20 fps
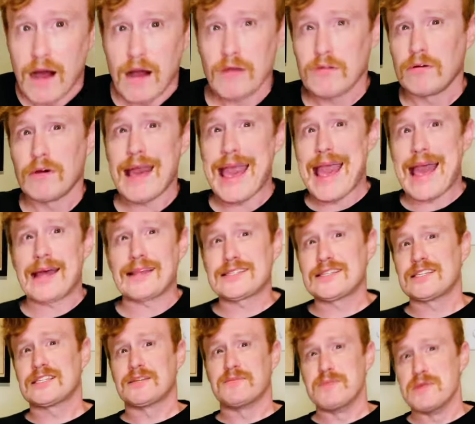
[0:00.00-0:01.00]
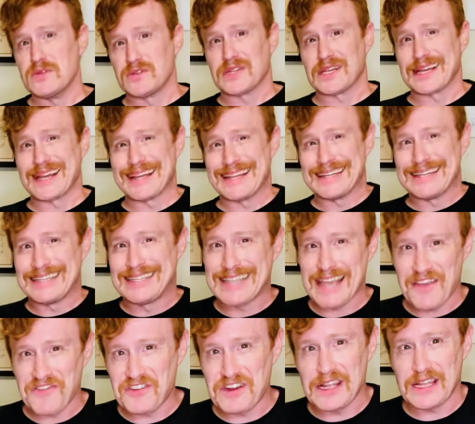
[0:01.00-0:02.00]
Uncle Acid's music
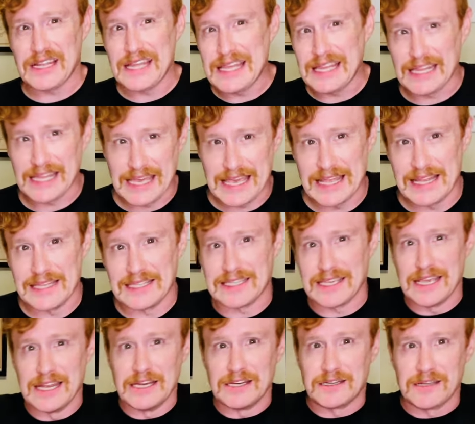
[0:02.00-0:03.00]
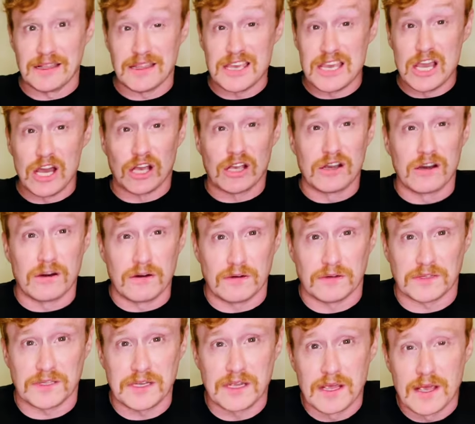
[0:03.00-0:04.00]
definitely leans into the
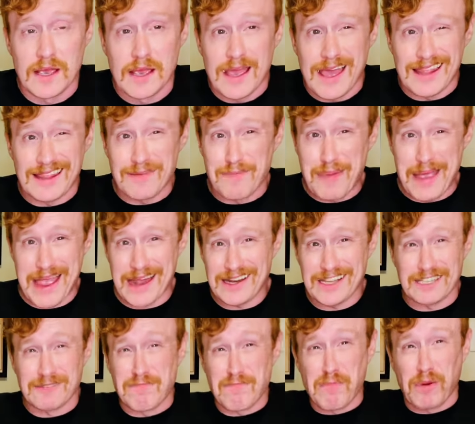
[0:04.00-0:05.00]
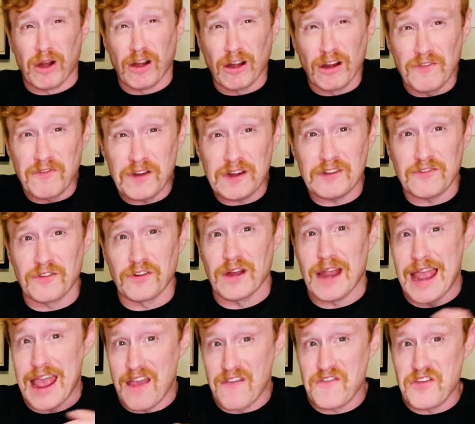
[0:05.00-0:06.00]
occult, and the band is perfect for
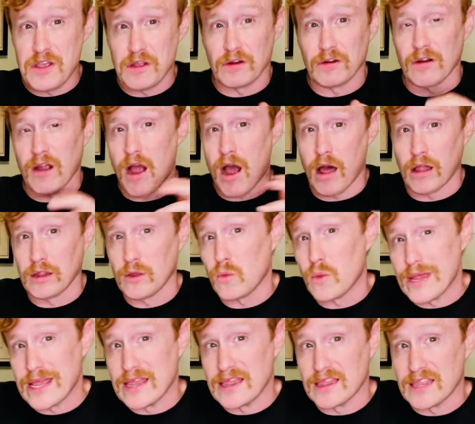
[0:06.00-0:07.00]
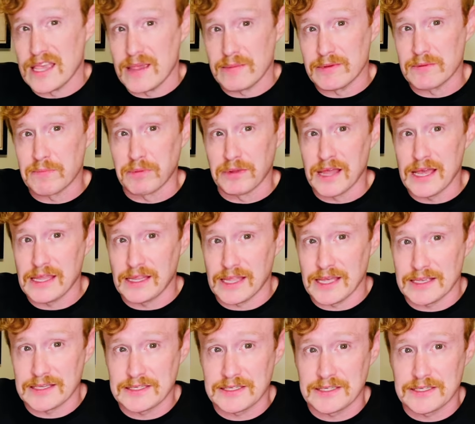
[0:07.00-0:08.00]
heavier Halloween-themed
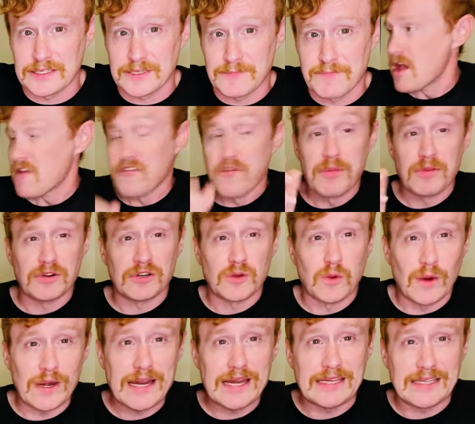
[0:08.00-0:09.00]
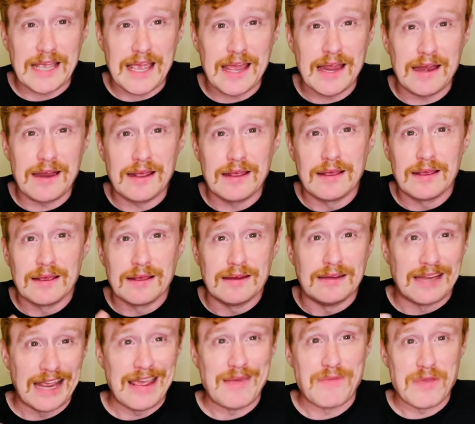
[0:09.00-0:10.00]
playlists. From their twenty ten
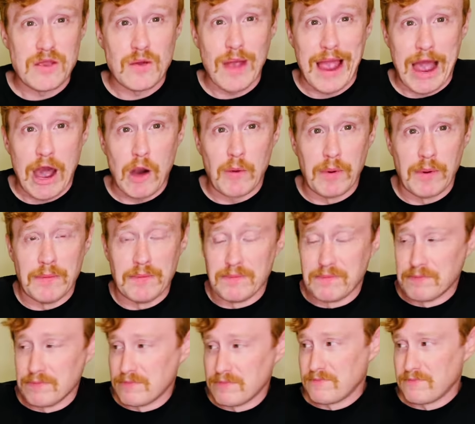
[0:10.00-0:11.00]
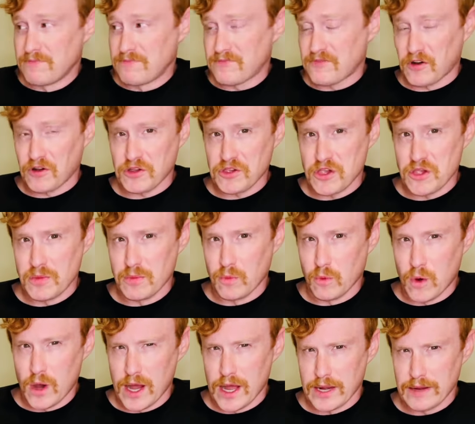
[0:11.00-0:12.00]
debut album, Volume
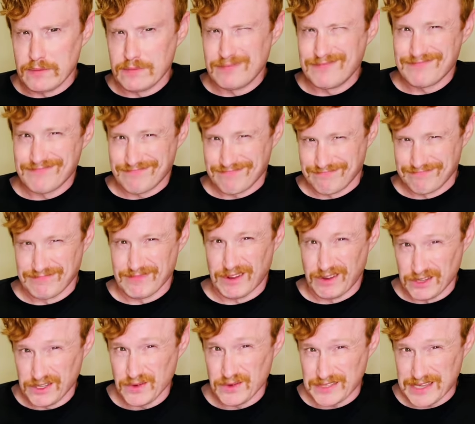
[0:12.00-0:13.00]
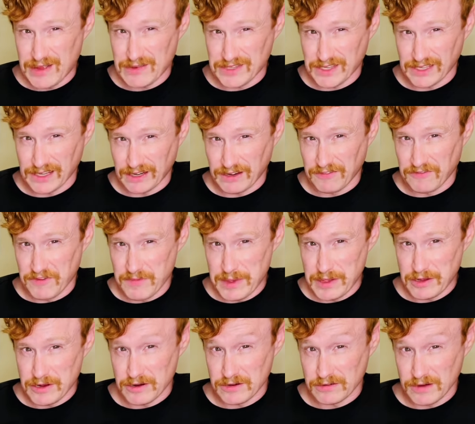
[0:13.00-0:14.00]
one, also sounds a little
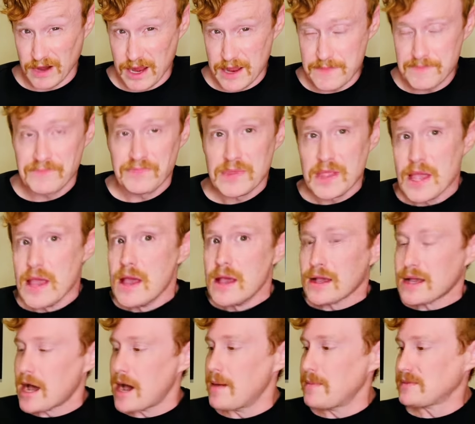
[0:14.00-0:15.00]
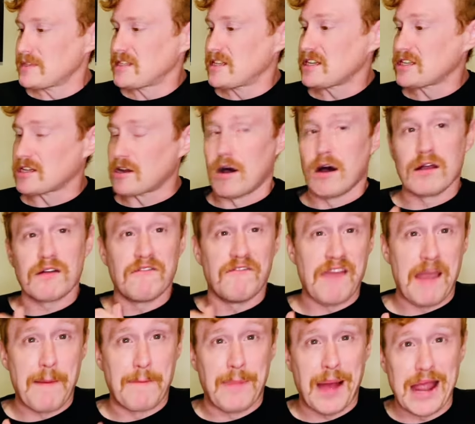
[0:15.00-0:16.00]
familiar, right? Comes the song
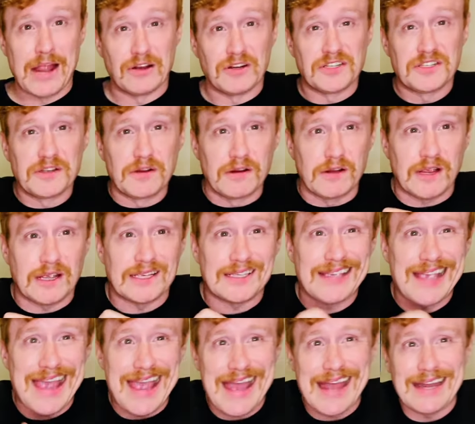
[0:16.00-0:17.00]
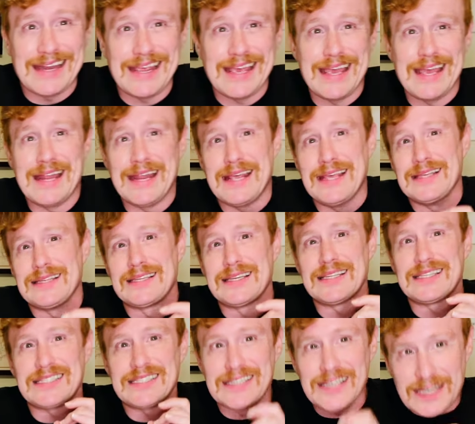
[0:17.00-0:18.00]
Vampire Circus, and it is
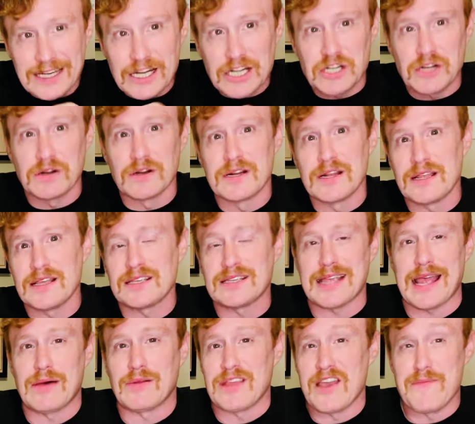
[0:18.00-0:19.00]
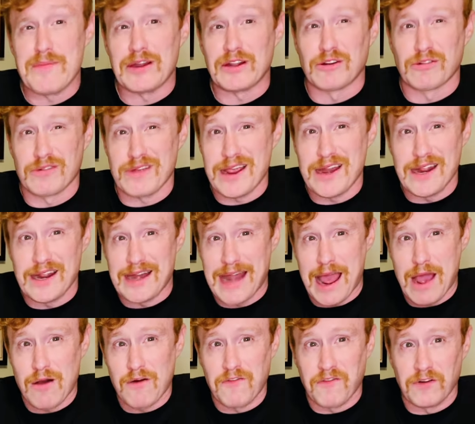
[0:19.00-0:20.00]
signature to the sound they've been creating
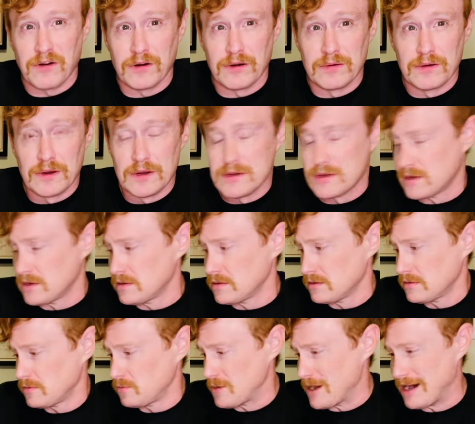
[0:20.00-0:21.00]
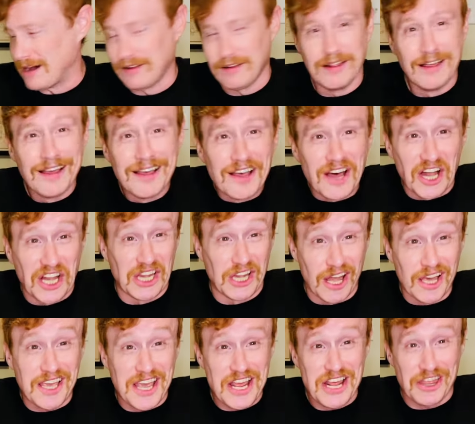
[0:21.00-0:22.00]
now for, well, a
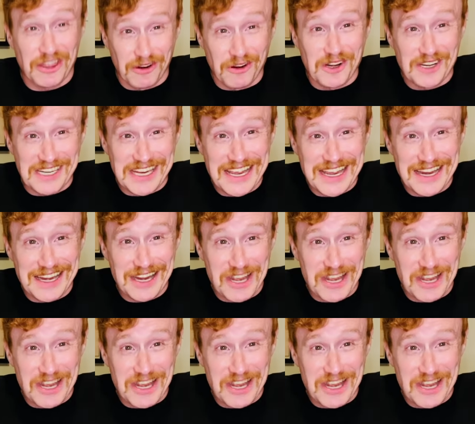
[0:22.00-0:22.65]
lucky thirteen